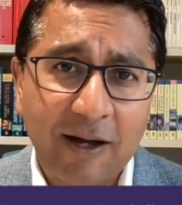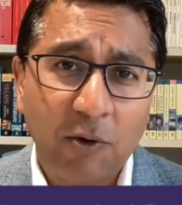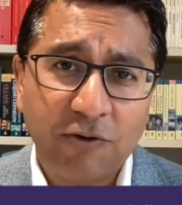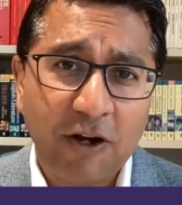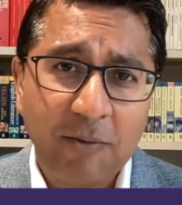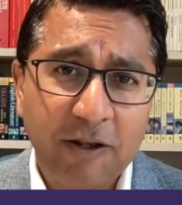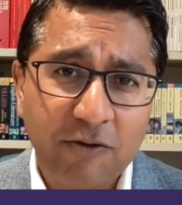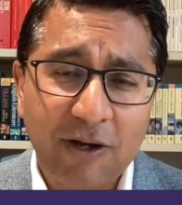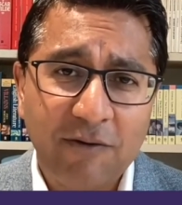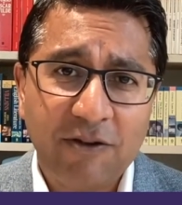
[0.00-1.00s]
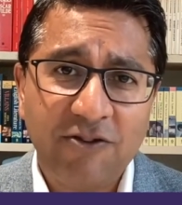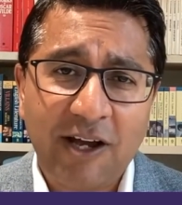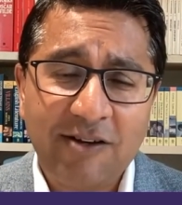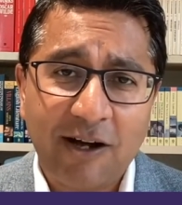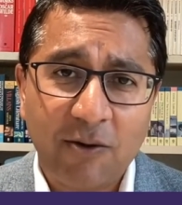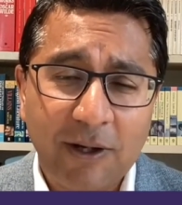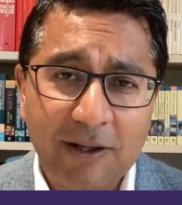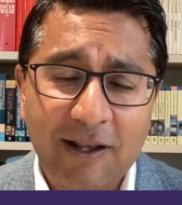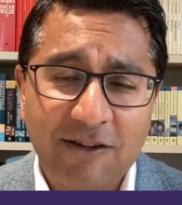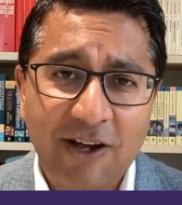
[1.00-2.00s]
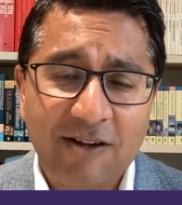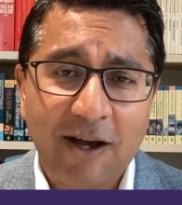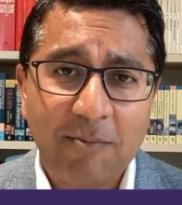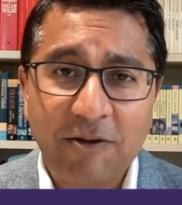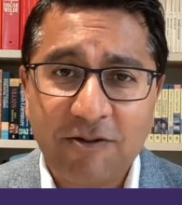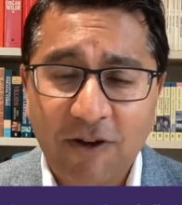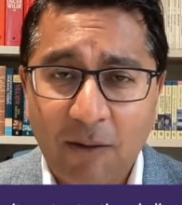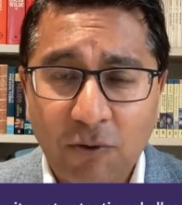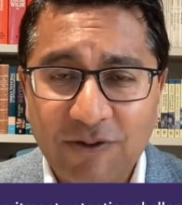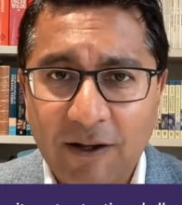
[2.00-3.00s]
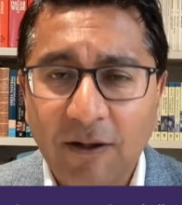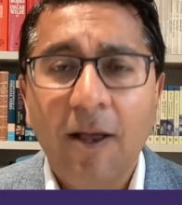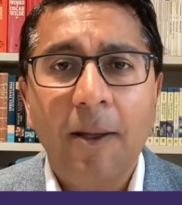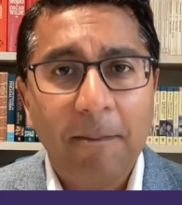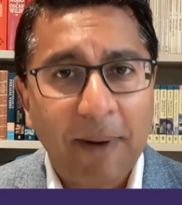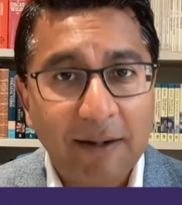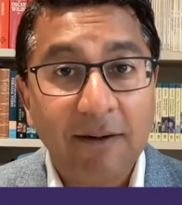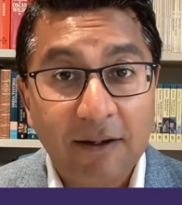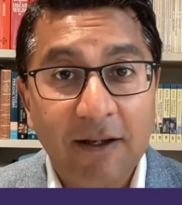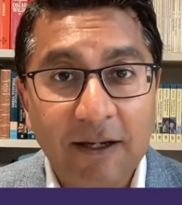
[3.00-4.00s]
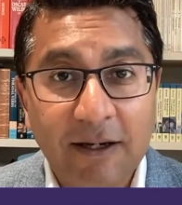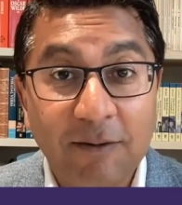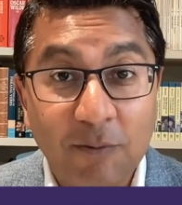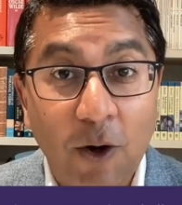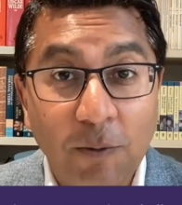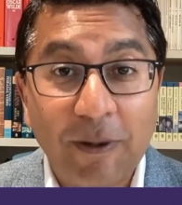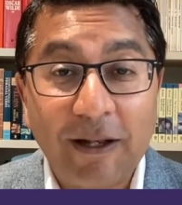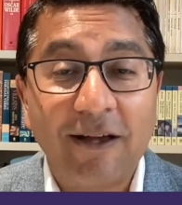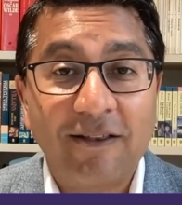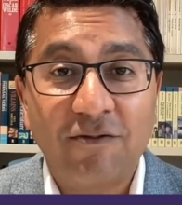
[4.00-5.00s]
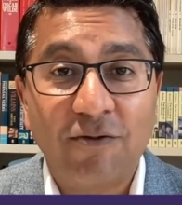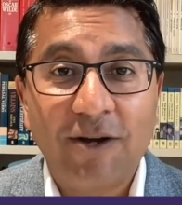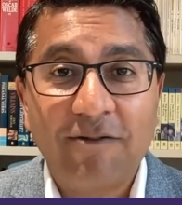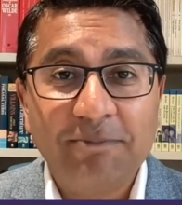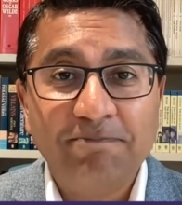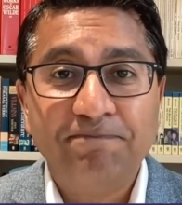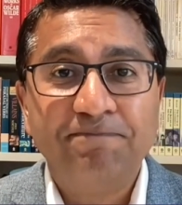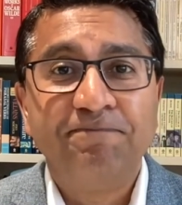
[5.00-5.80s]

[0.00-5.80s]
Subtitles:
What's going to be the trigger for the change, how quickly that change happens, time will tell, but it won't be like this forever.